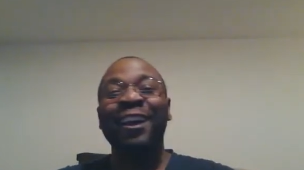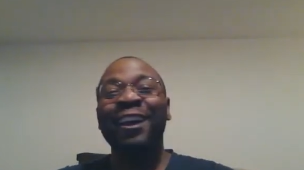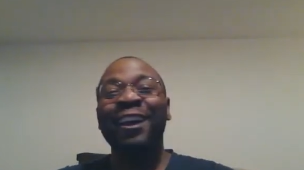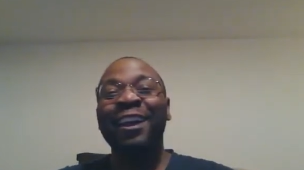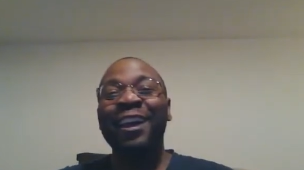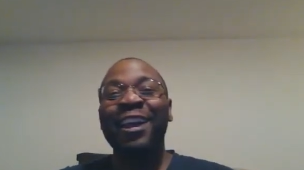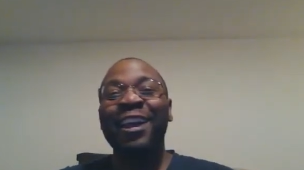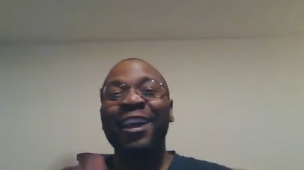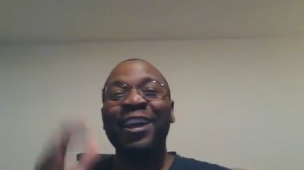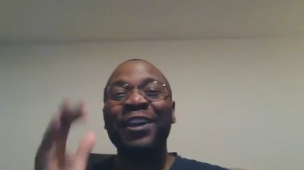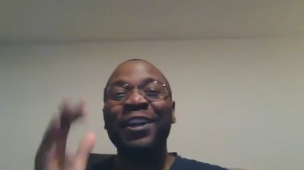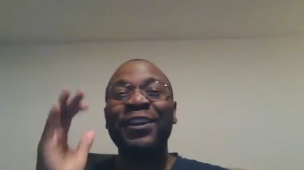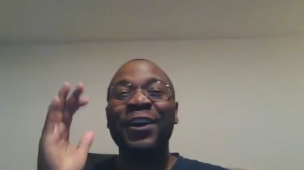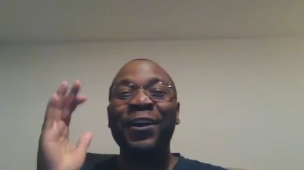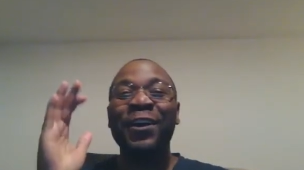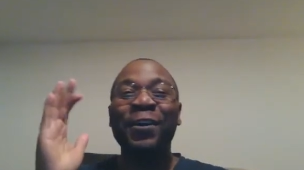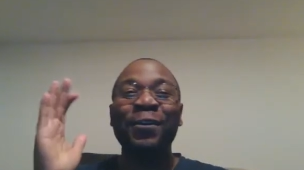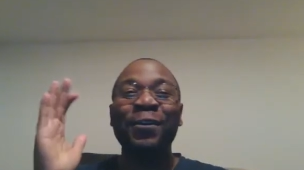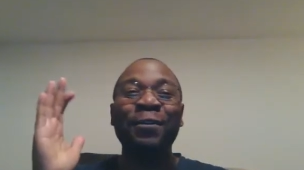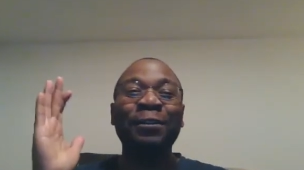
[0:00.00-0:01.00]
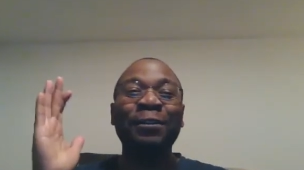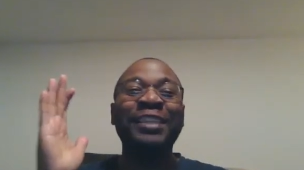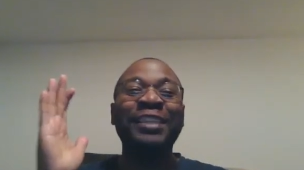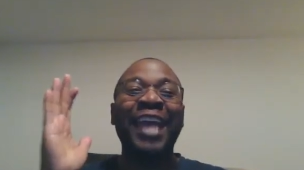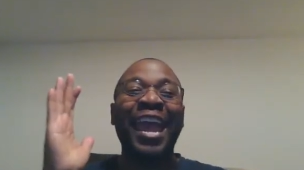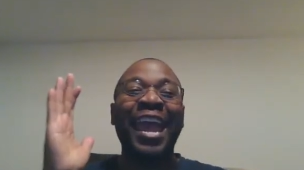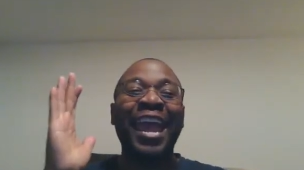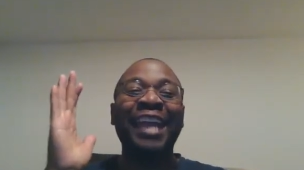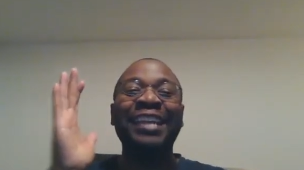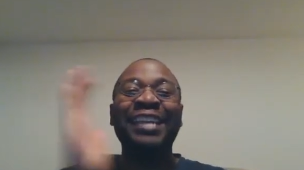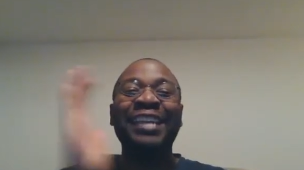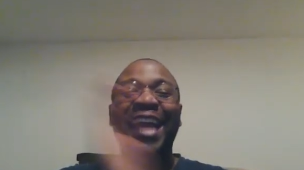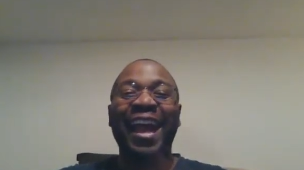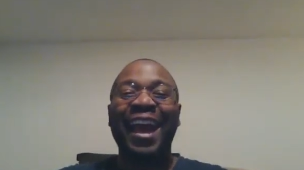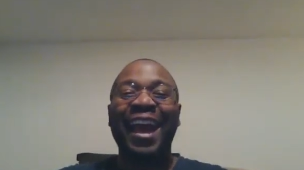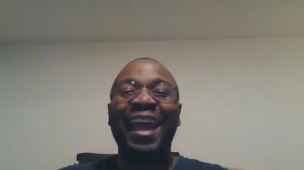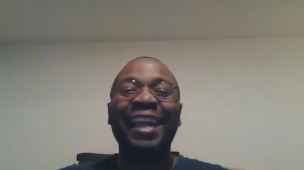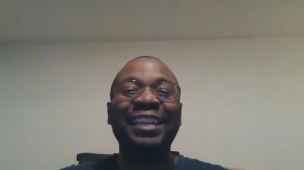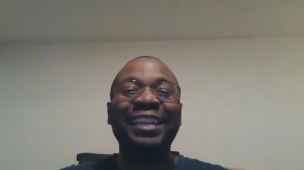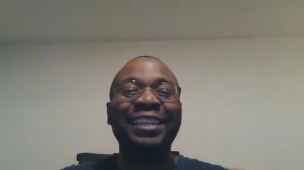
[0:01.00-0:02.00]
you know, day and
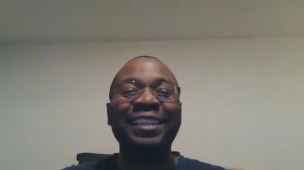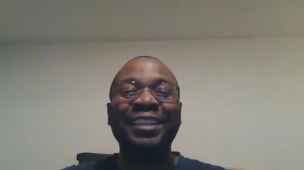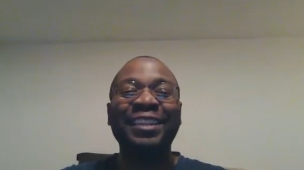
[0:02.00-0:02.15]
night,